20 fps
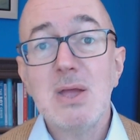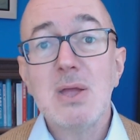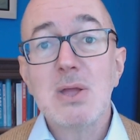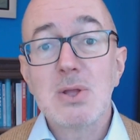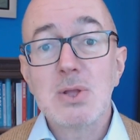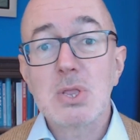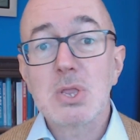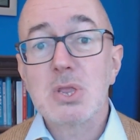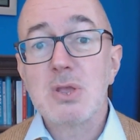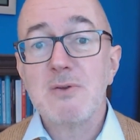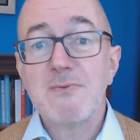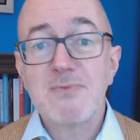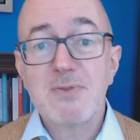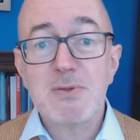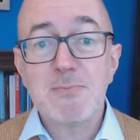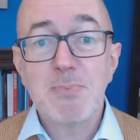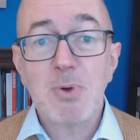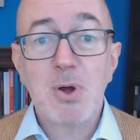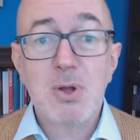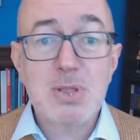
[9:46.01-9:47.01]

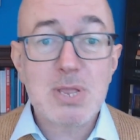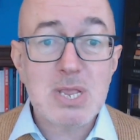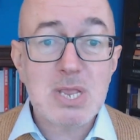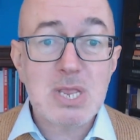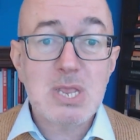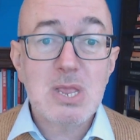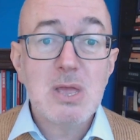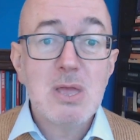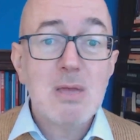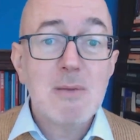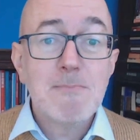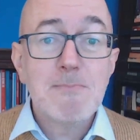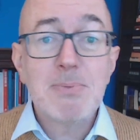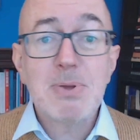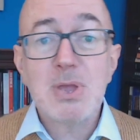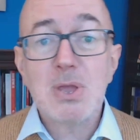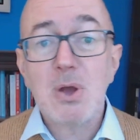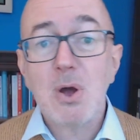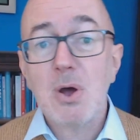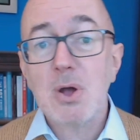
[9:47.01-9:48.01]
Conservative Party's
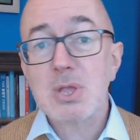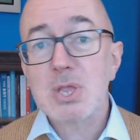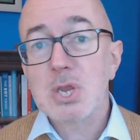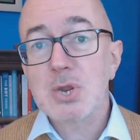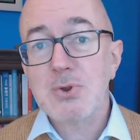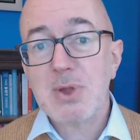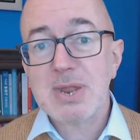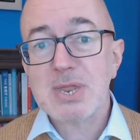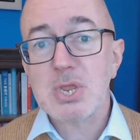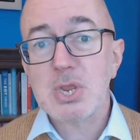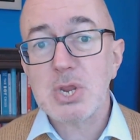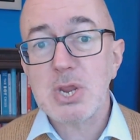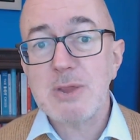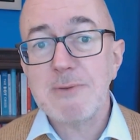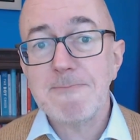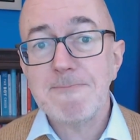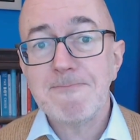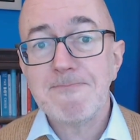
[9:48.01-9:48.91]
PR strategy.